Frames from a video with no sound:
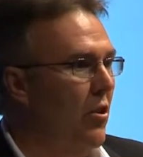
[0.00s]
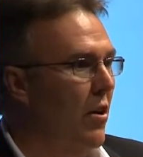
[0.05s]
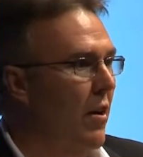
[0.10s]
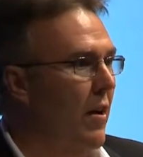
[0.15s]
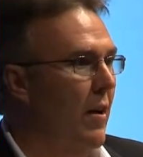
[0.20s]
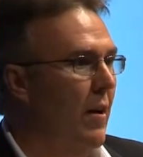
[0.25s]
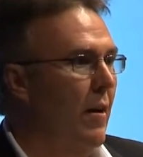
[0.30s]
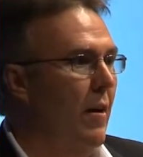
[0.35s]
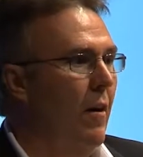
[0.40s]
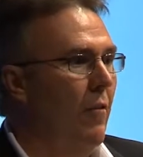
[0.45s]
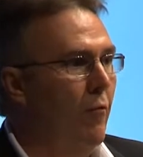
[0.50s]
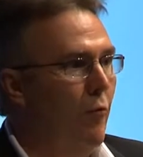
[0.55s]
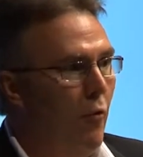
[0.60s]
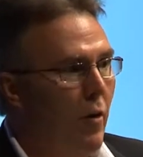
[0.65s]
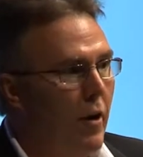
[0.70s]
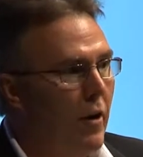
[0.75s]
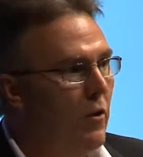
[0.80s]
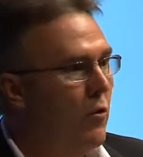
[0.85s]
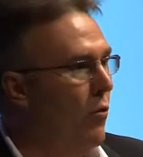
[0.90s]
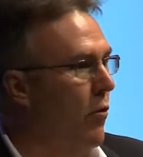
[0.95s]
a
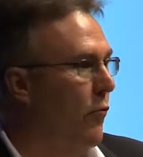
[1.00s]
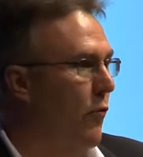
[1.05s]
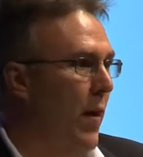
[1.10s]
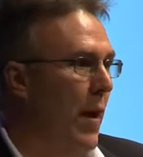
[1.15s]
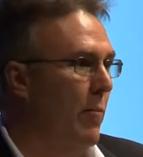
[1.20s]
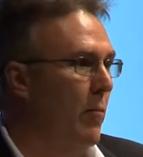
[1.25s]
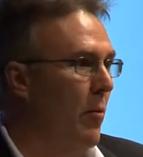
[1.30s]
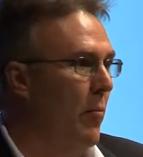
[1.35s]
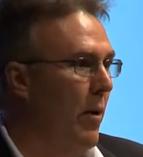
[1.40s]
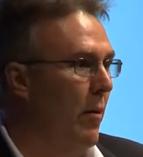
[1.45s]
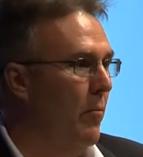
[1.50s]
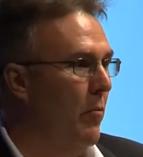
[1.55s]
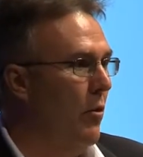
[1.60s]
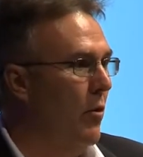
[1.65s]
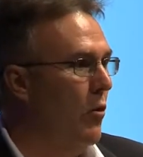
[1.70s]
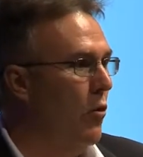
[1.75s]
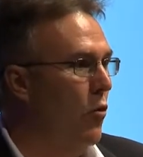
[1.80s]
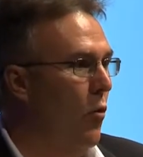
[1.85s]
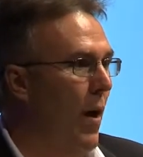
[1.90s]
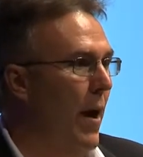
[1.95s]
friend or a family
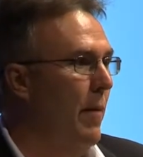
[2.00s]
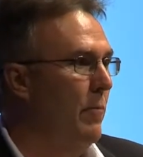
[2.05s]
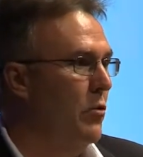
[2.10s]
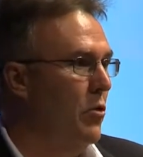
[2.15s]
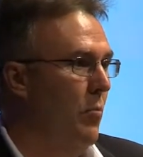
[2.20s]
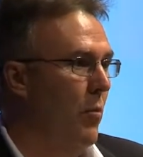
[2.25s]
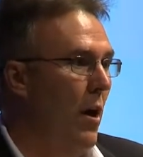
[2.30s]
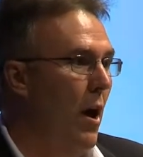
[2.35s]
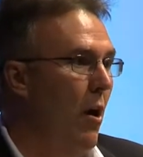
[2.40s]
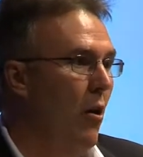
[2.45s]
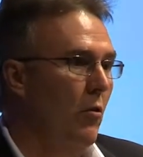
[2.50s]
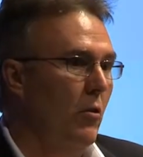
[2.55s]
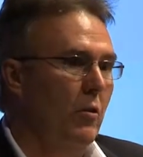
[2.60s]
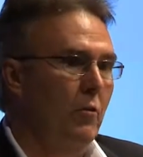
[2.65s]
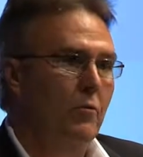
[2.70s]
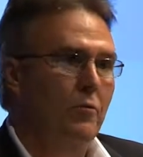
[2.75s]
member who happens to be out.